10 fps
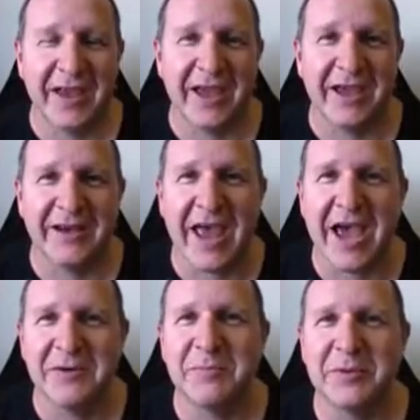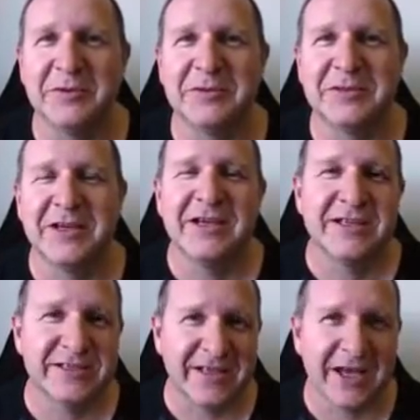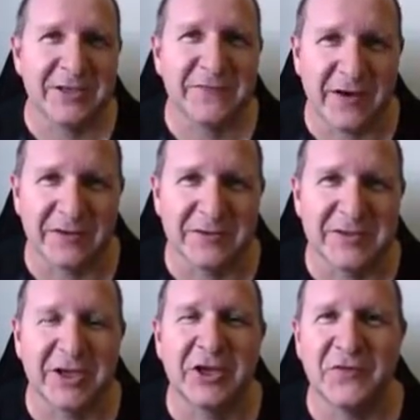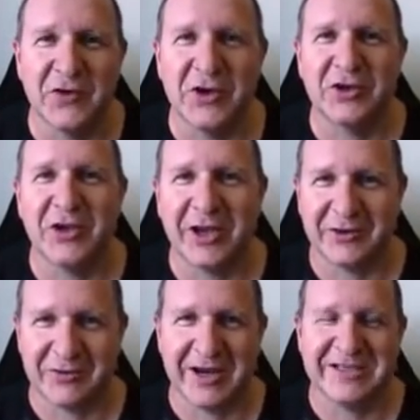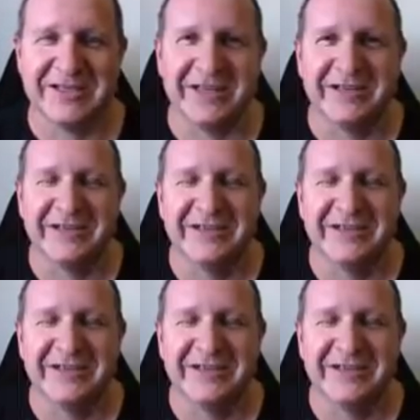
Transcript: and how to build sales funnels that convert like crazy.